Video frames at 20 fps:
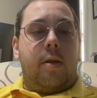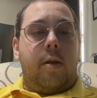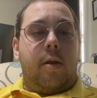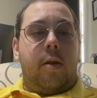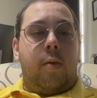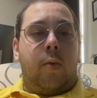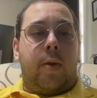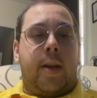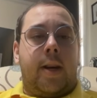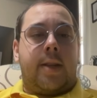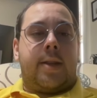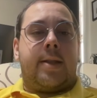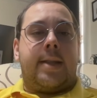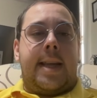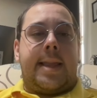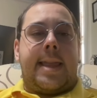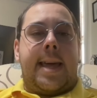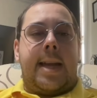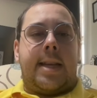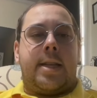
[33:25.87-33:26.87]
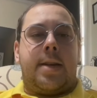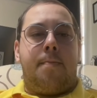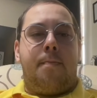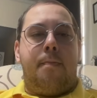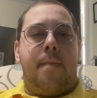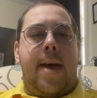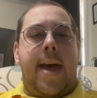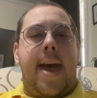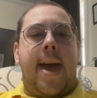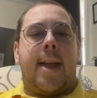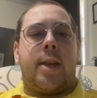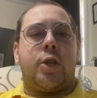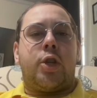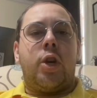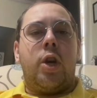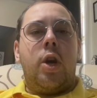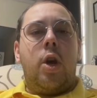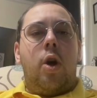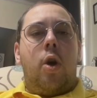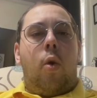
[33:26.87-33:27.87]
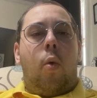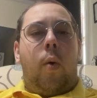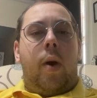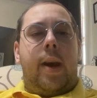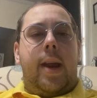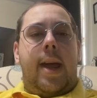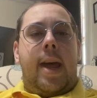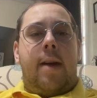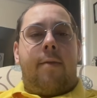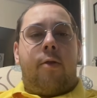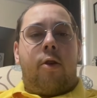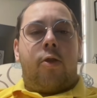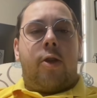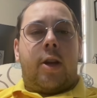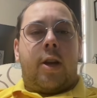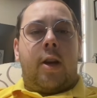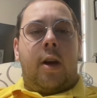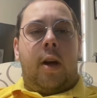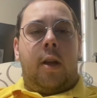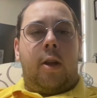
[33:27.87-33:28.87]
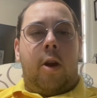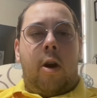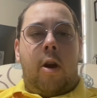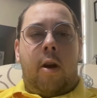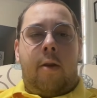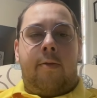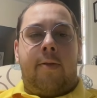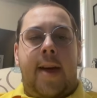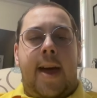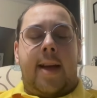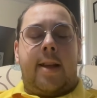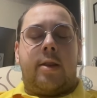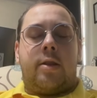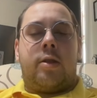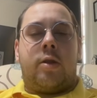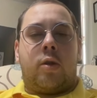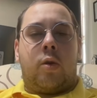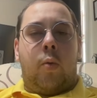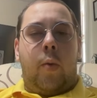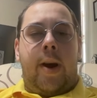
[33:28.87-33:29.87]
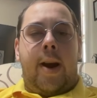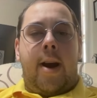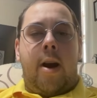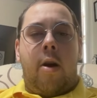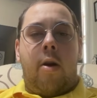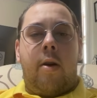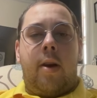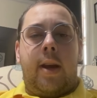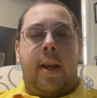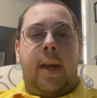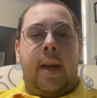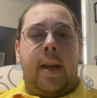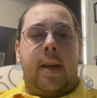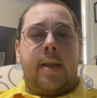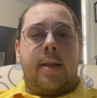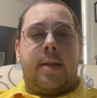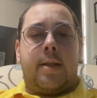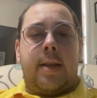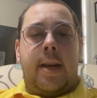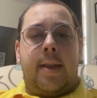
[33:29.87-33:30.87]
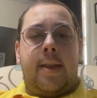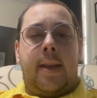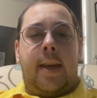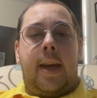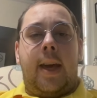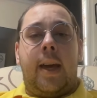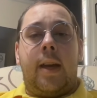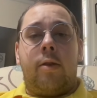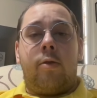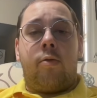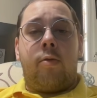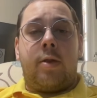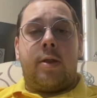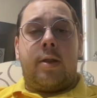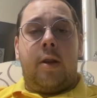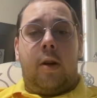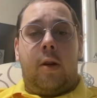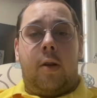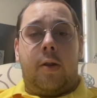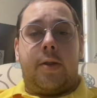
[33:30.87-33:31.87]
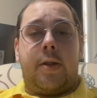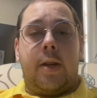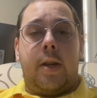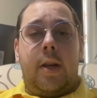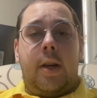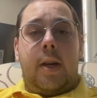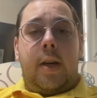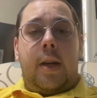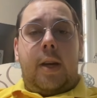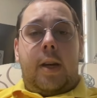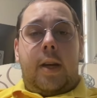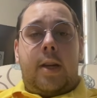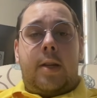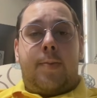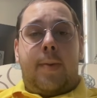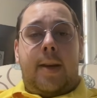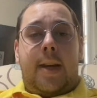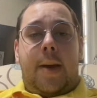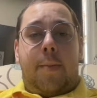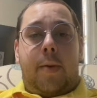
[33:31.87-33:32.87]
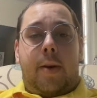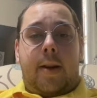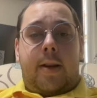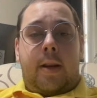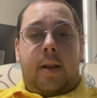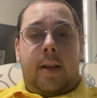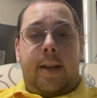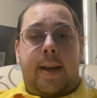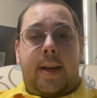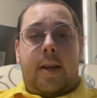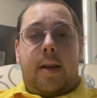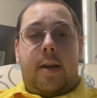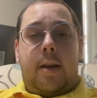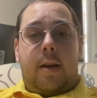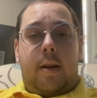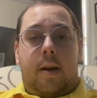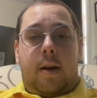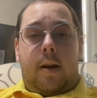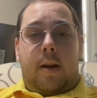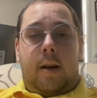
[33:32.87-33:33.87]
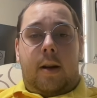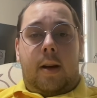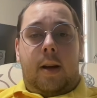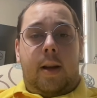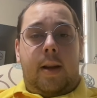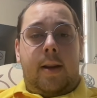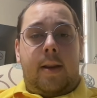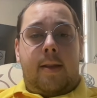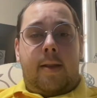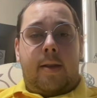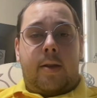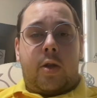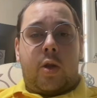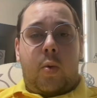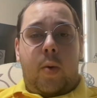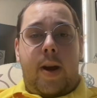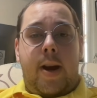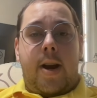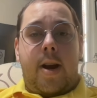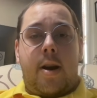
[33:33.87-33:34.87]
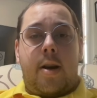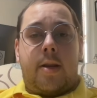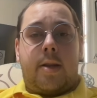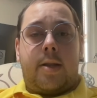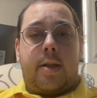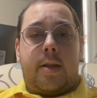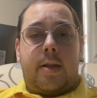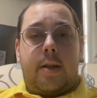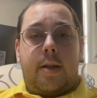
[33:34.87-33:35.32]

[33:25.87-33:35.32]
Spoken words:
We're going to set that to match whatever the color of that square is. And the end result is being able to click on the squares